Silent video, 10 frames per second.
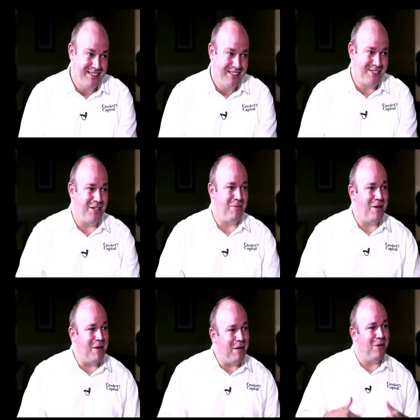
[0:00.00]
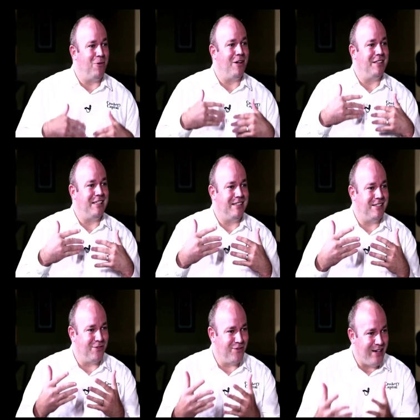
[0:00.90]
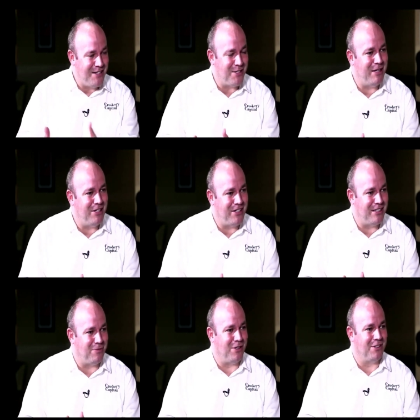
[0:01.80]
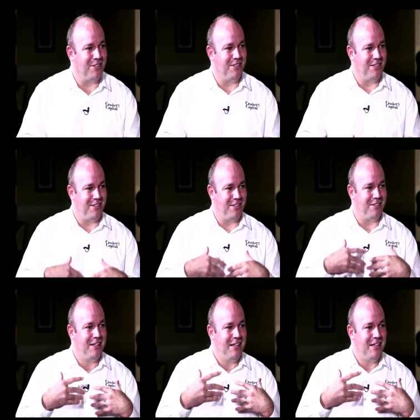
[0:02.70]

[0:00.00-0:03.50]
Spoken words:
So you might be wanting to find some energetic persons to